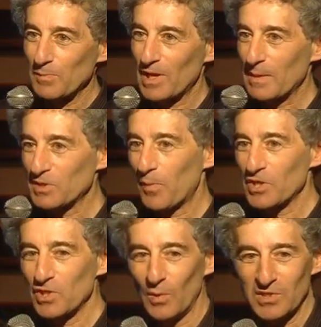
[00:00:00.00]
I'm
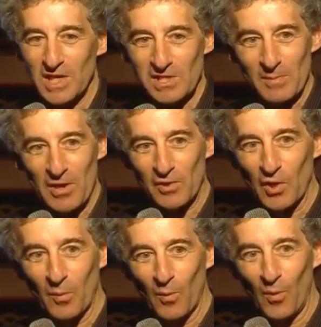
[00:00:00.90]
surprised no one's asking about
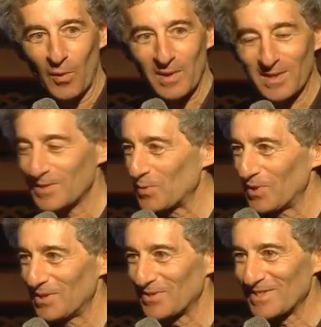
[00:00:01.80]
global warming. That's
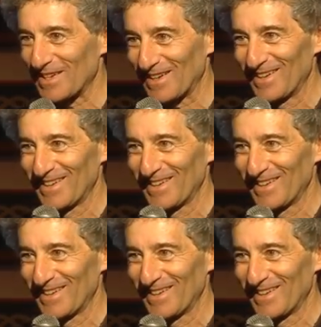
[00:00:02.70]
really interesting.